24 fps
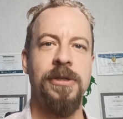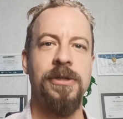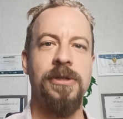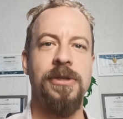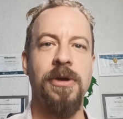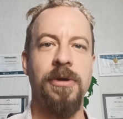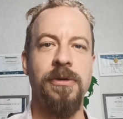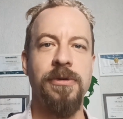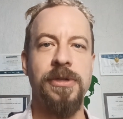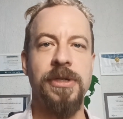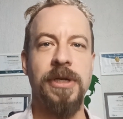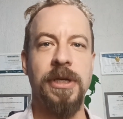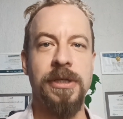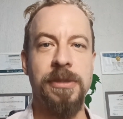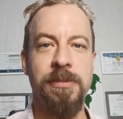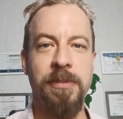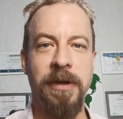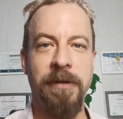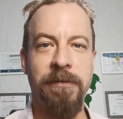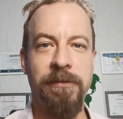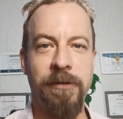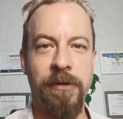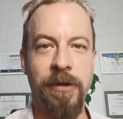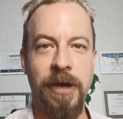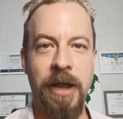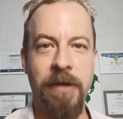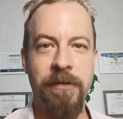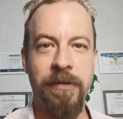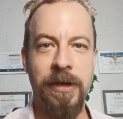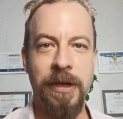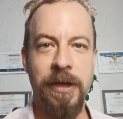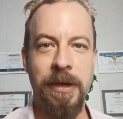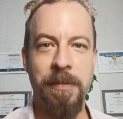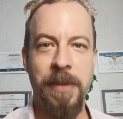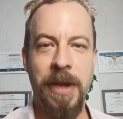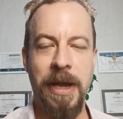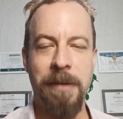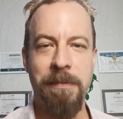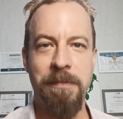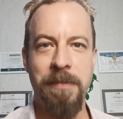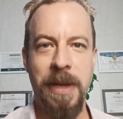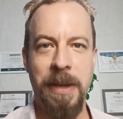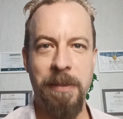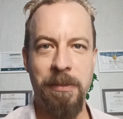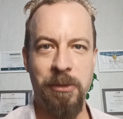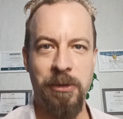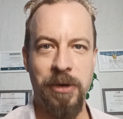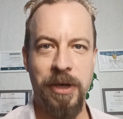don't judge me for having a bad
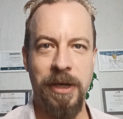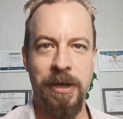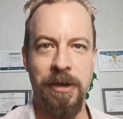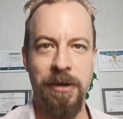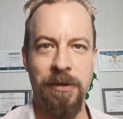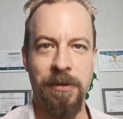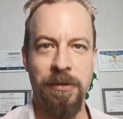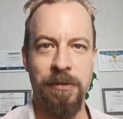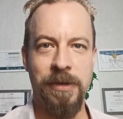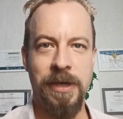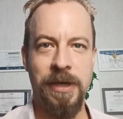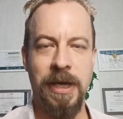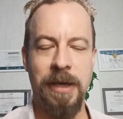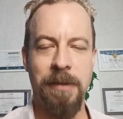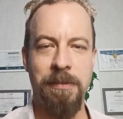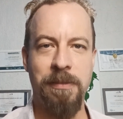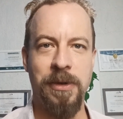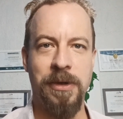memory, okay?